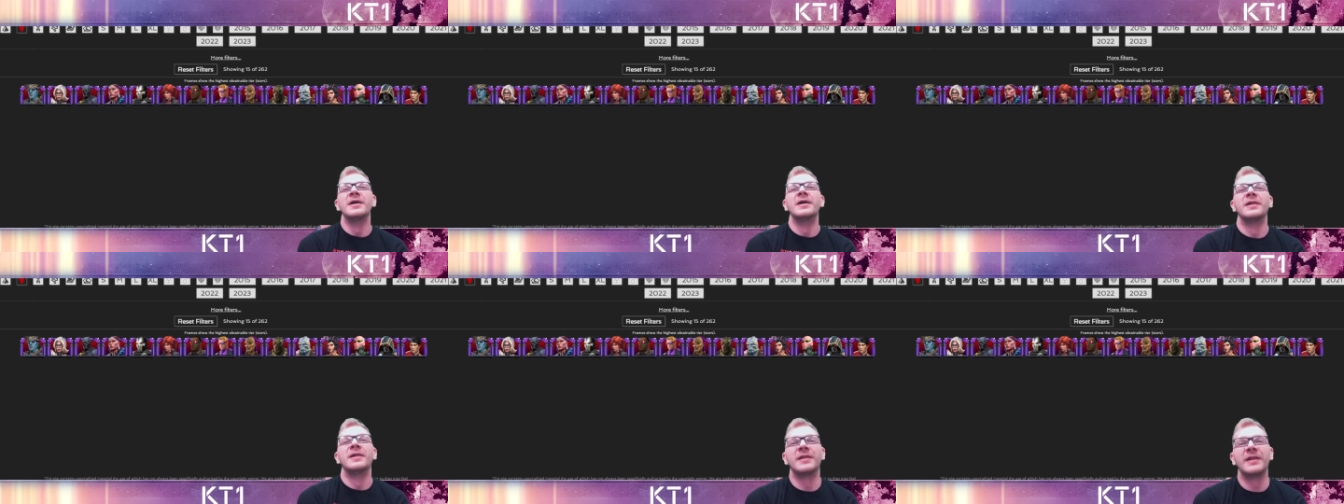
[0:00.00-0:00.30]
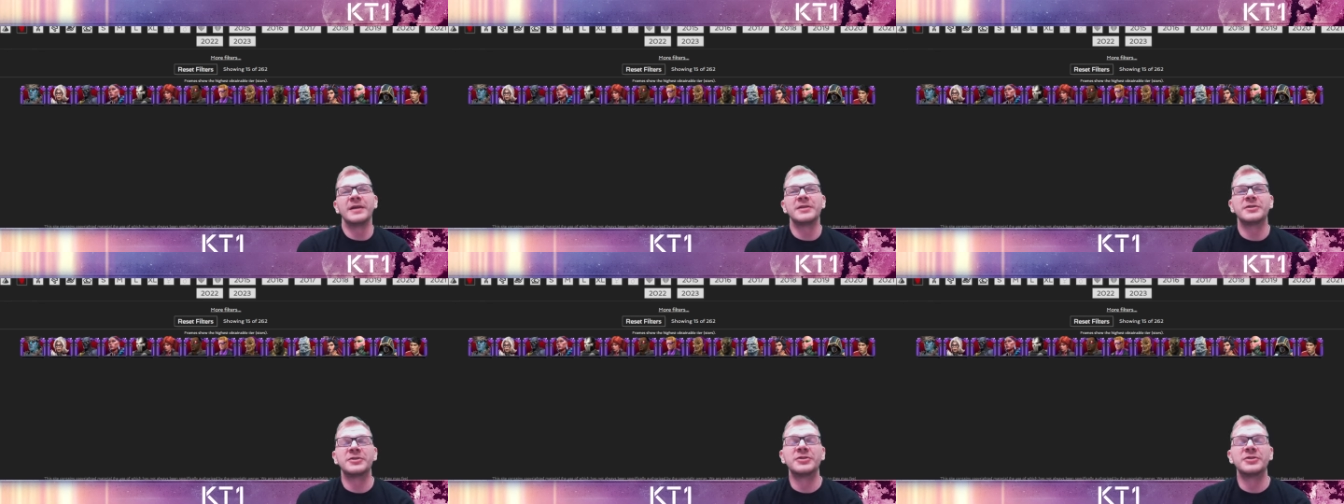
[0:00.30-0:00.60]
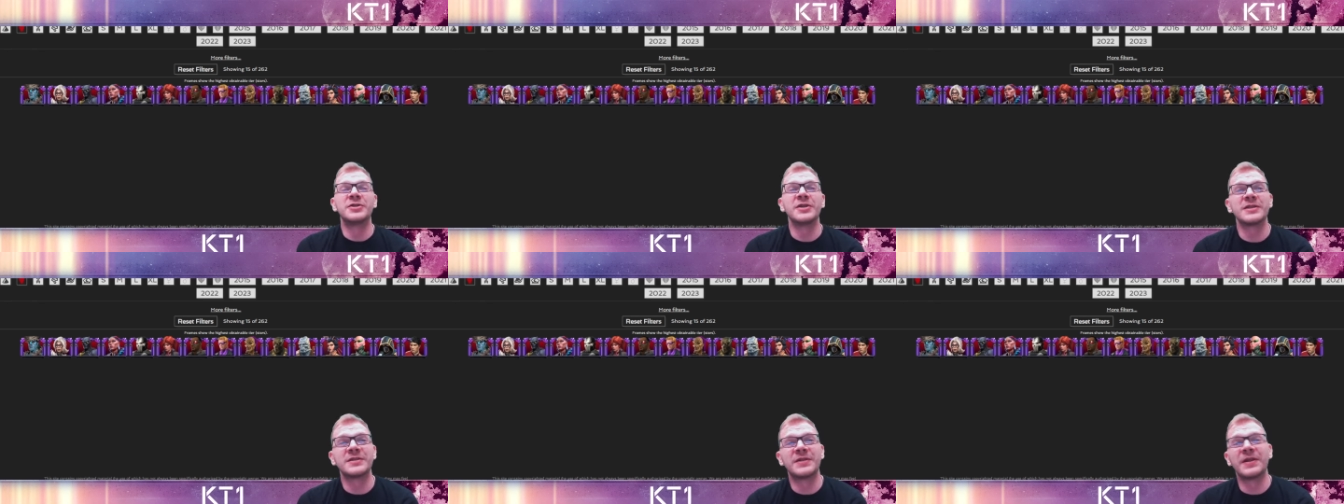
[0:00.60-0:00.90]
let's
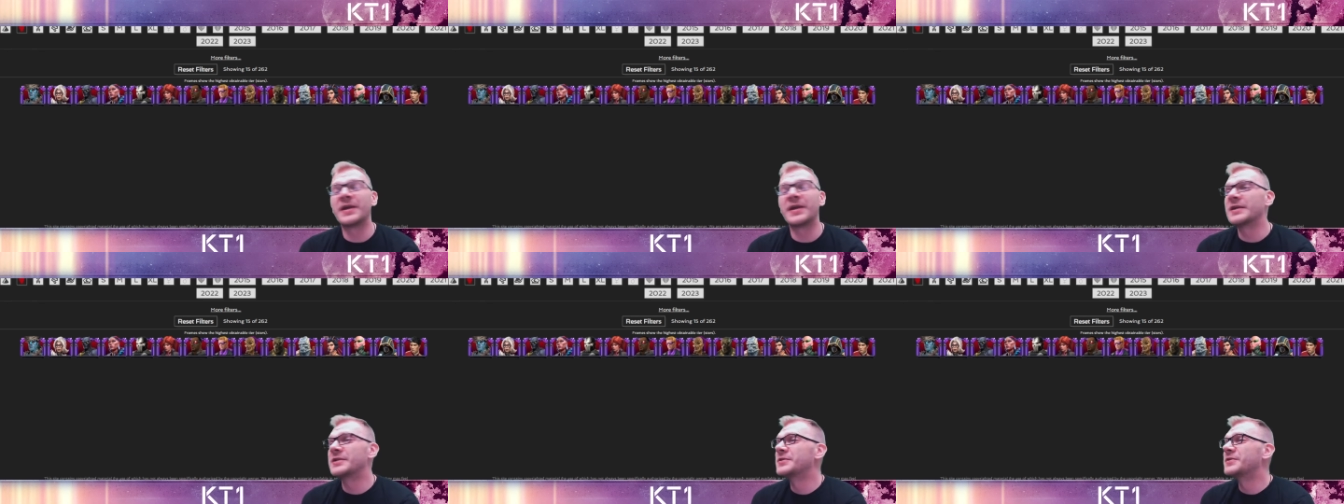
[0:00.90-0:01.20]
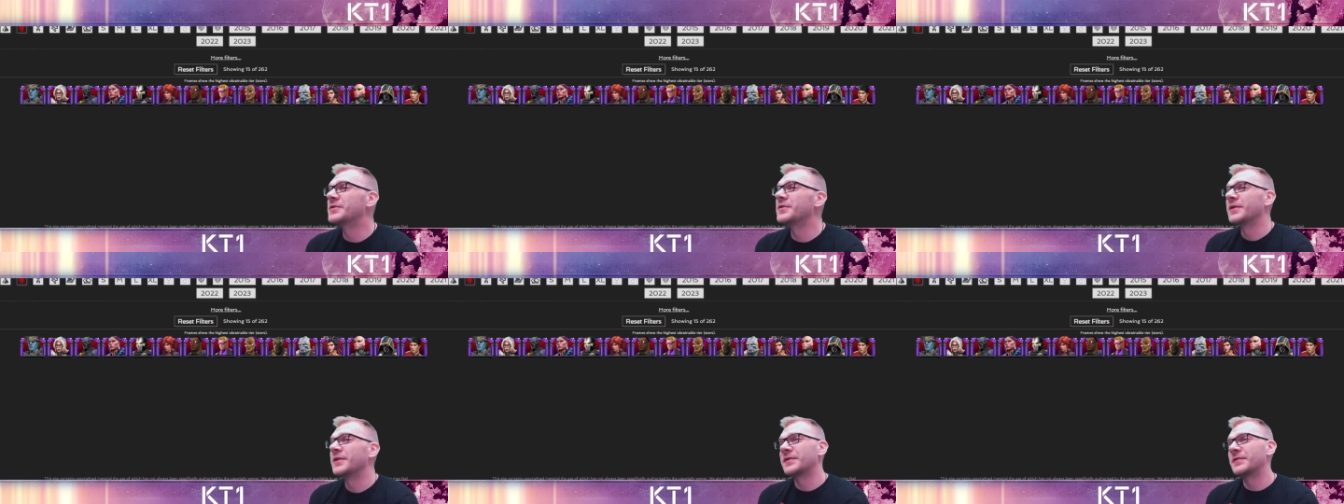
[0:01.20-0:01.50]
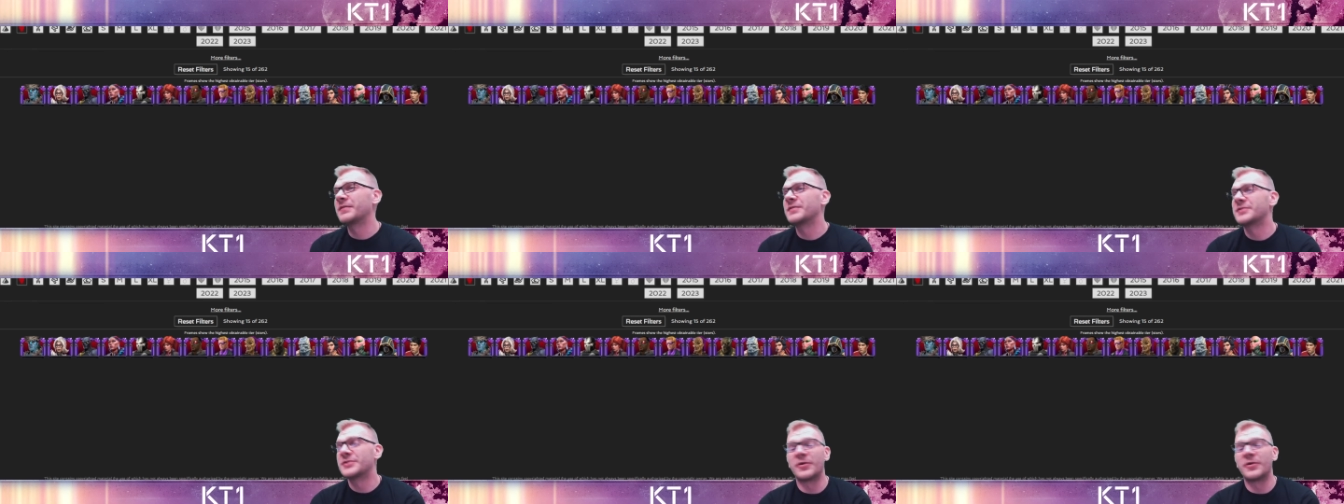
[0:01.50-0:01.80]
just get to it.
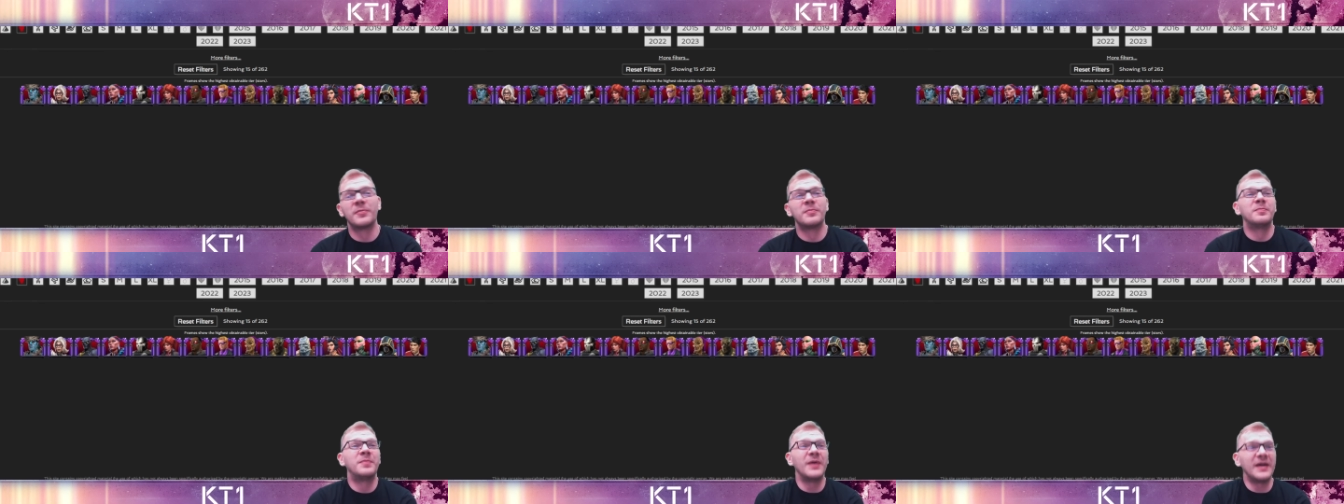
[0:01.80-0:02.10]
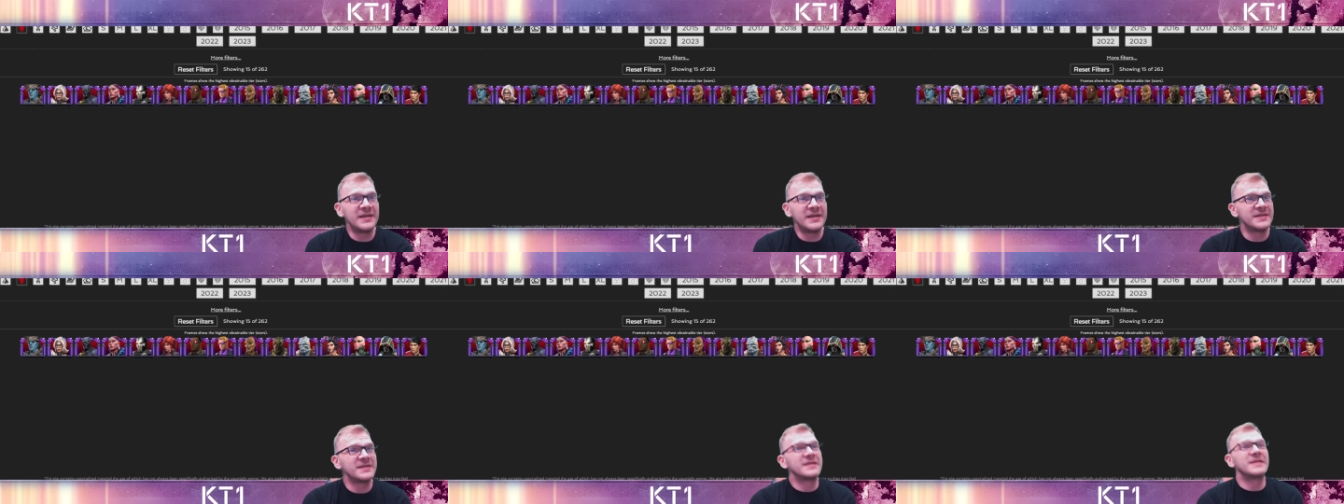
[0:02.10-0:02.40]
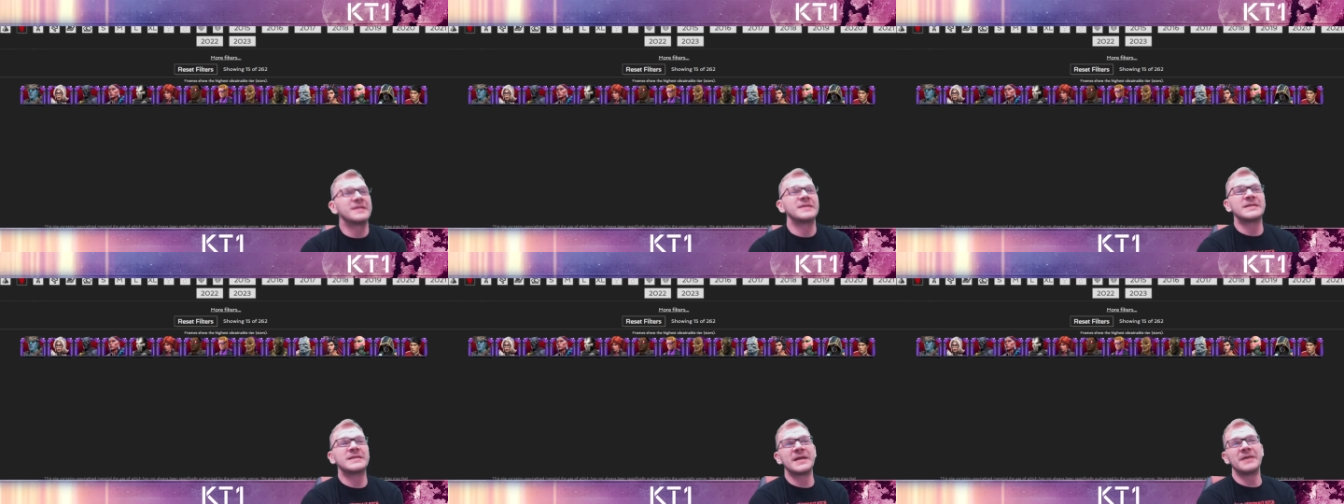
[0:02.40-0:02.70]
So best
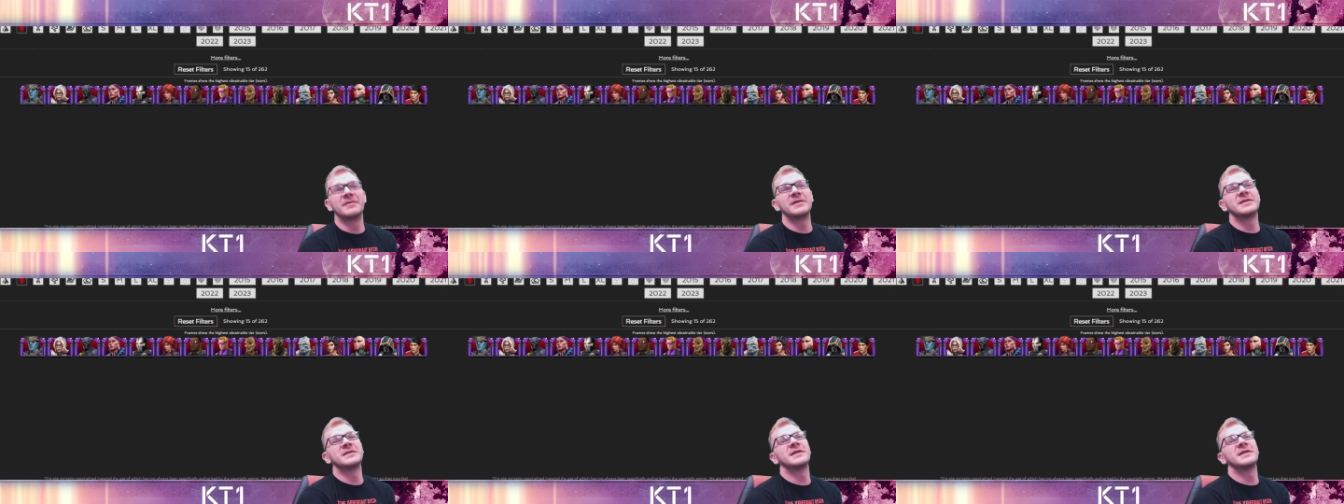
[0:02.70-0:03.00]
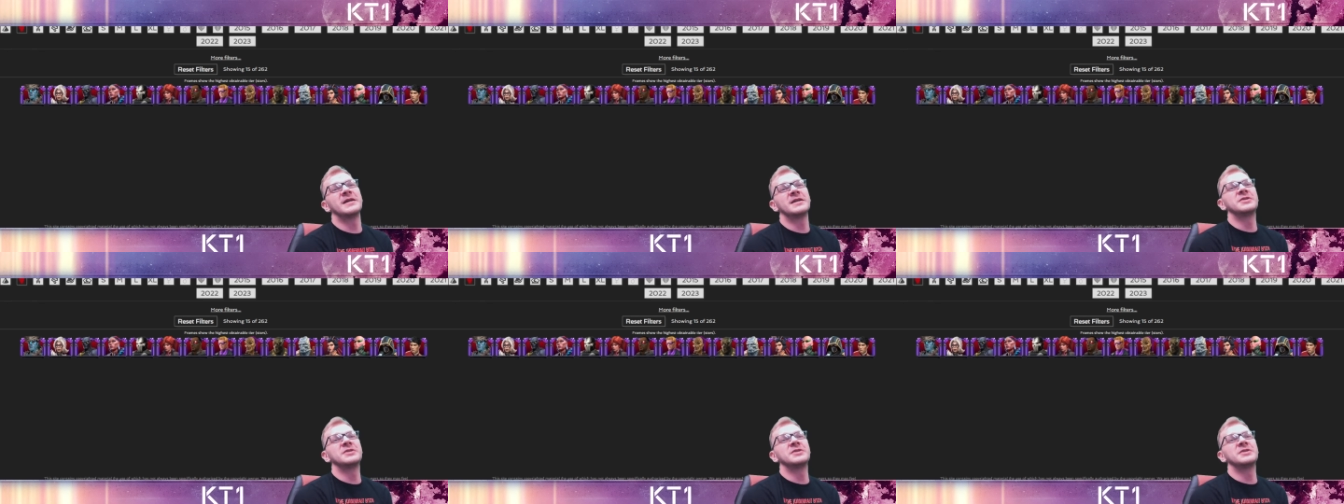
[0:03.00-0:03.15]
7-star